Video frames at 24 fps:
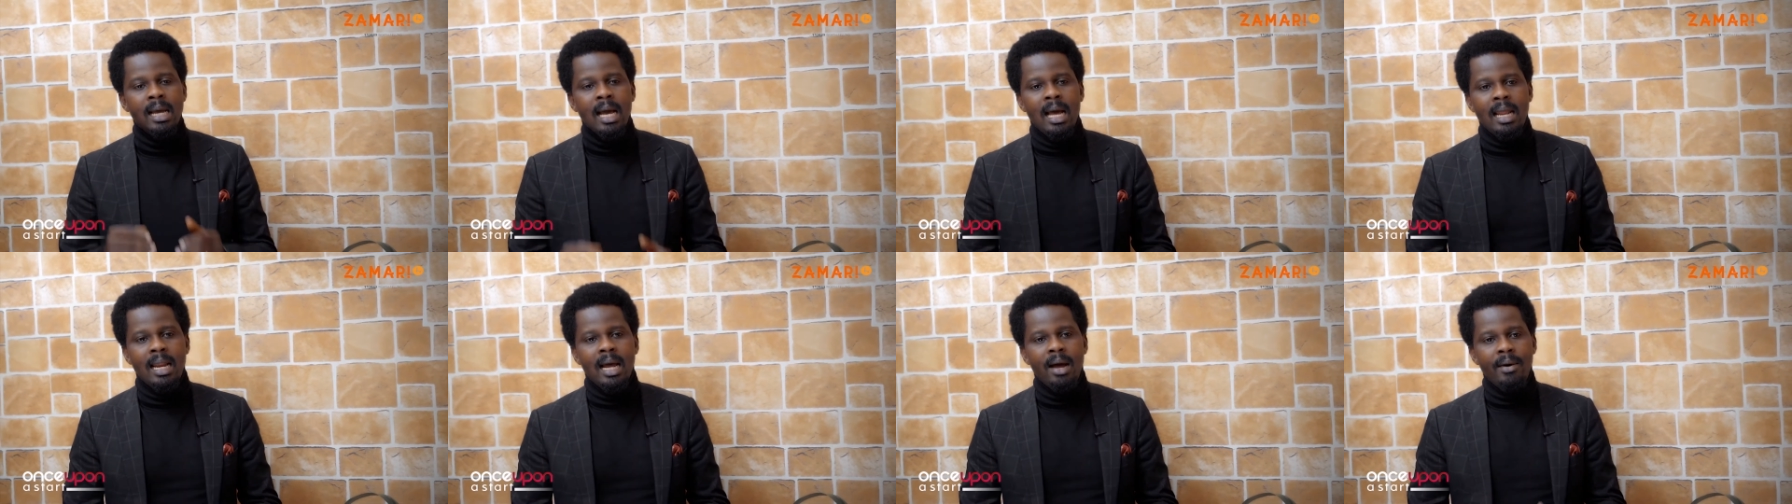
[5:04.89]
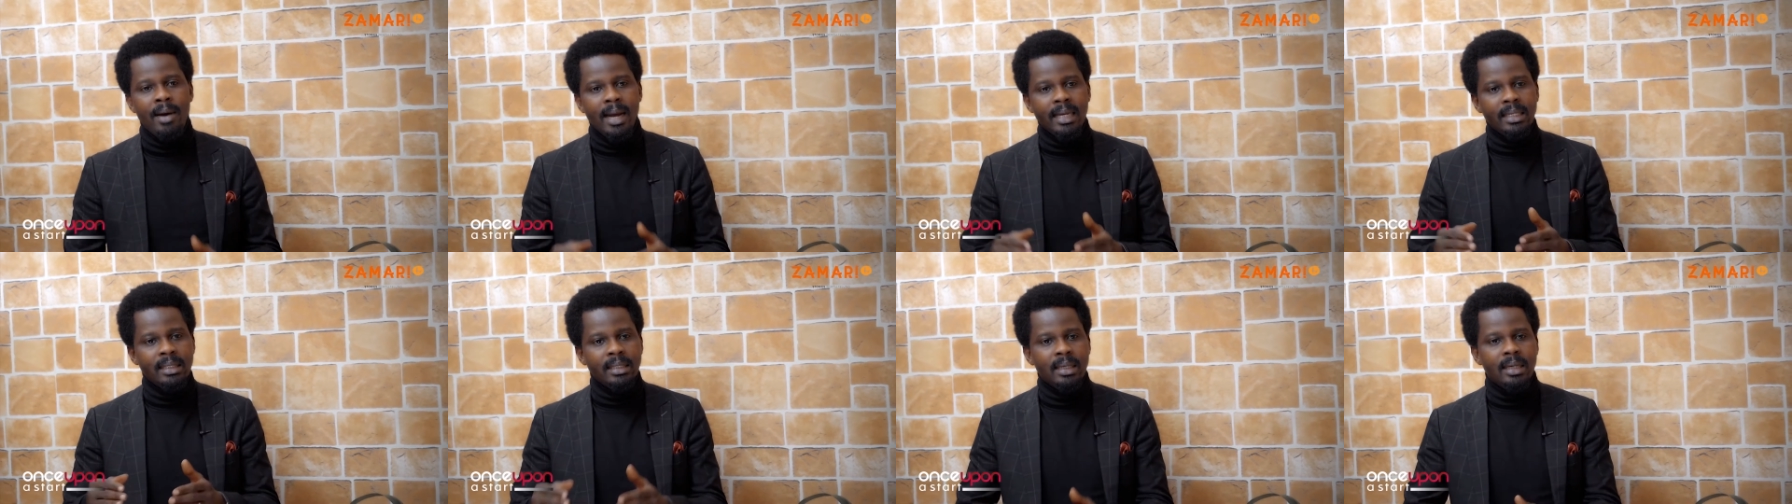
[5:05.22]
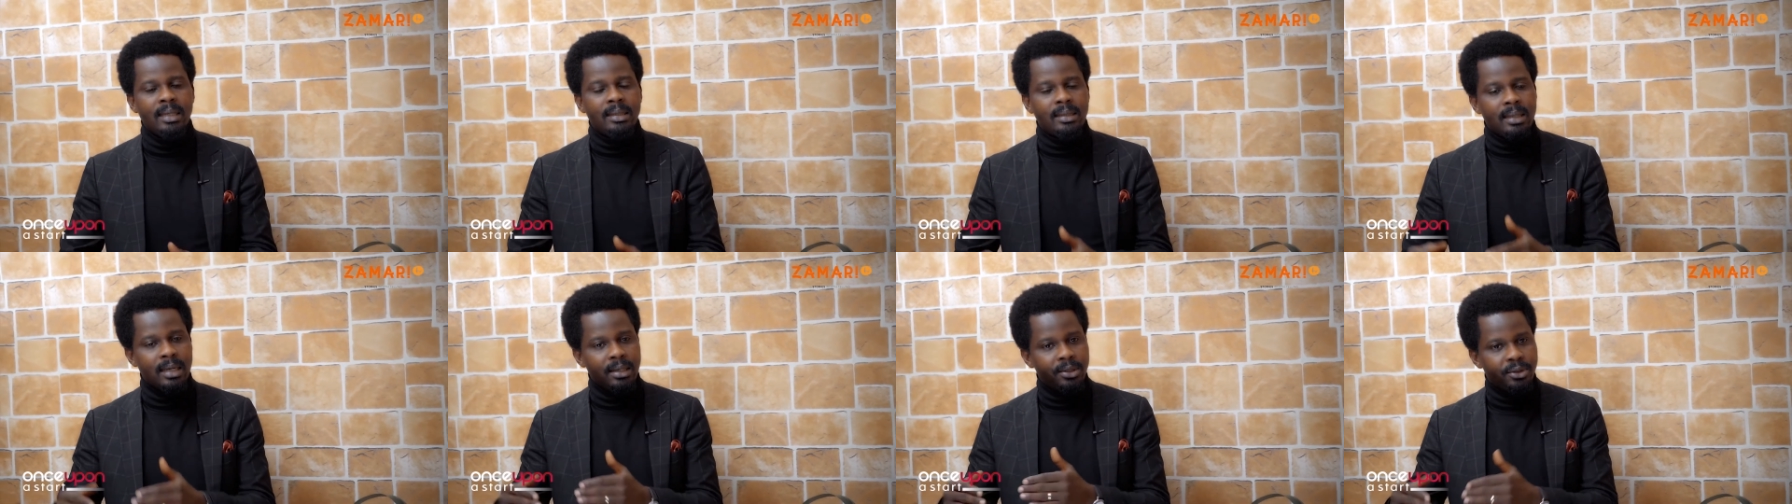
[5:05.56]
and how
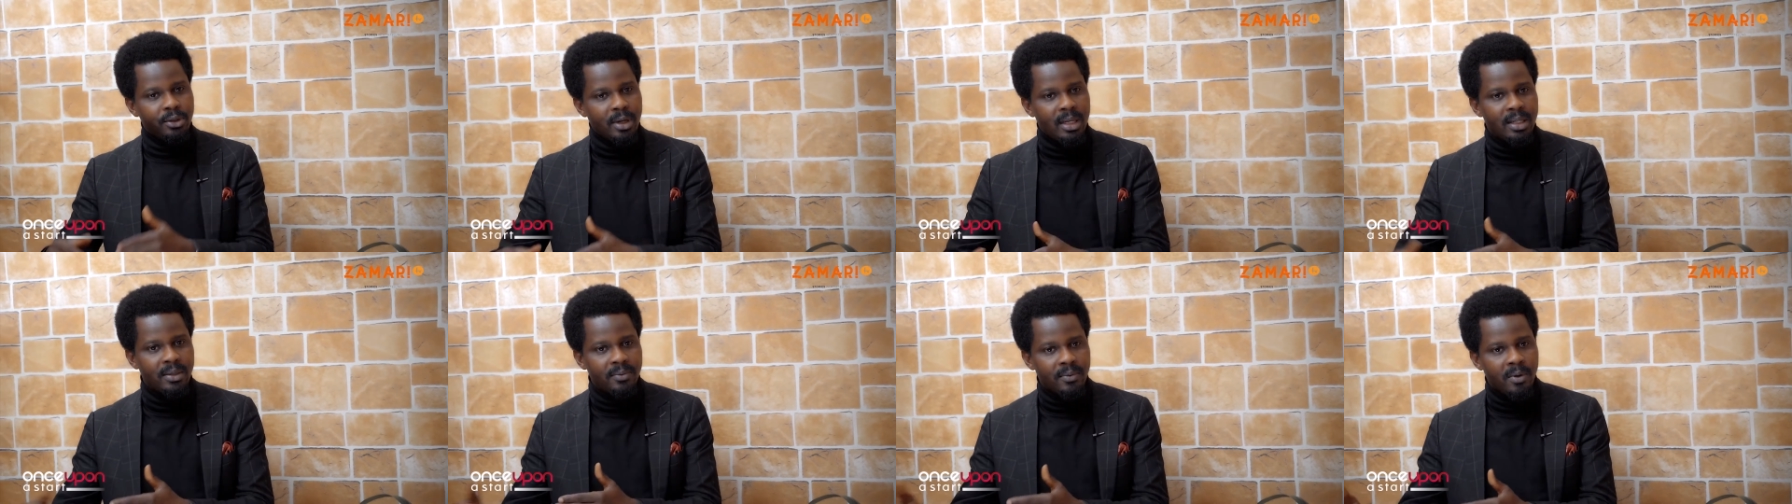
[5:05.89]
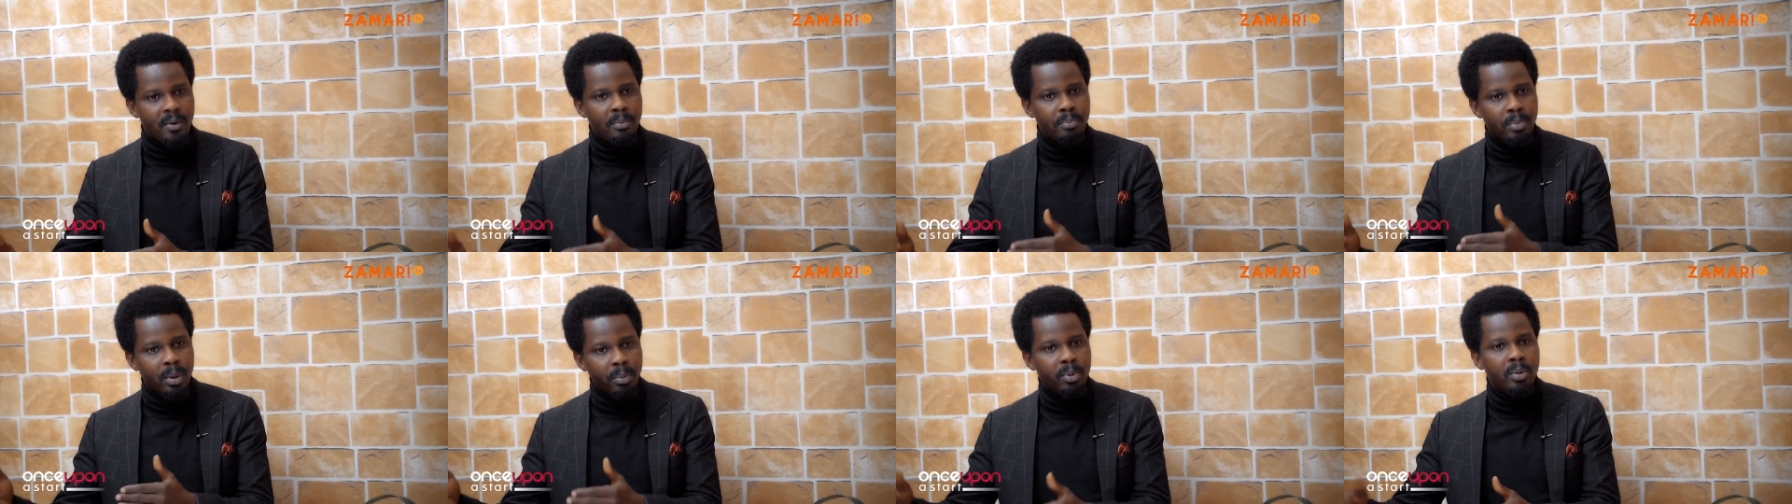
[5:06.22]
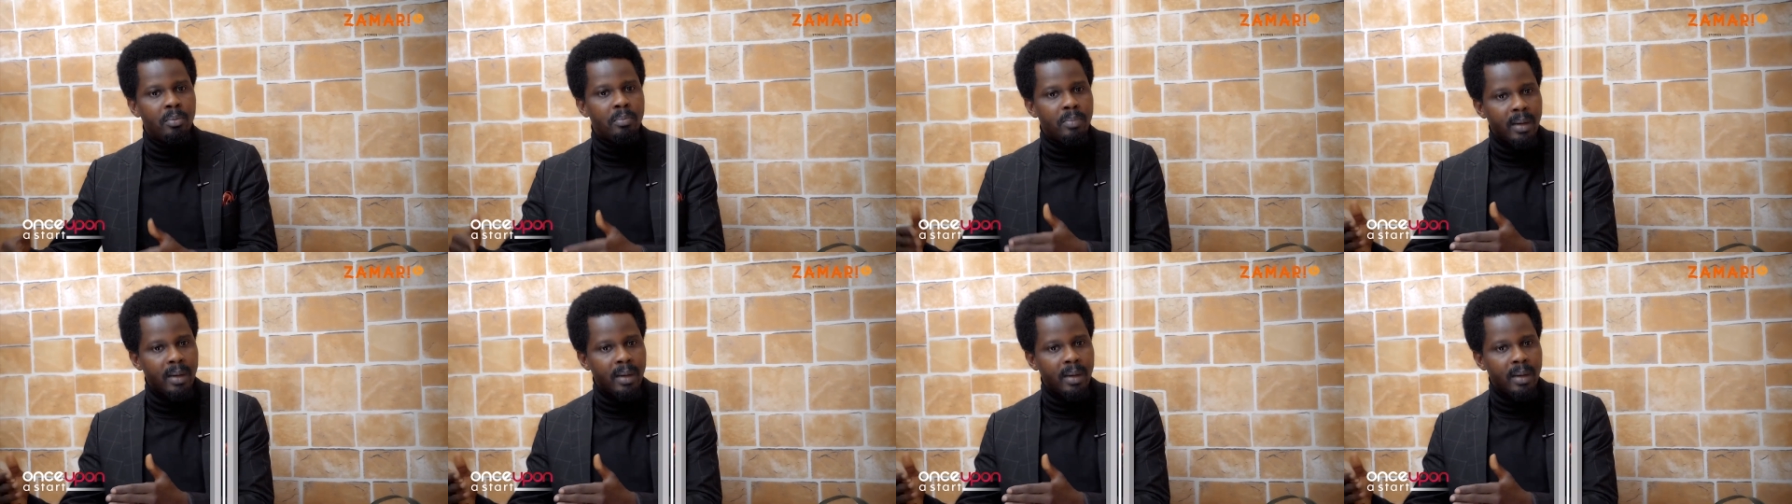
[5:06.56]
ideas can transform people,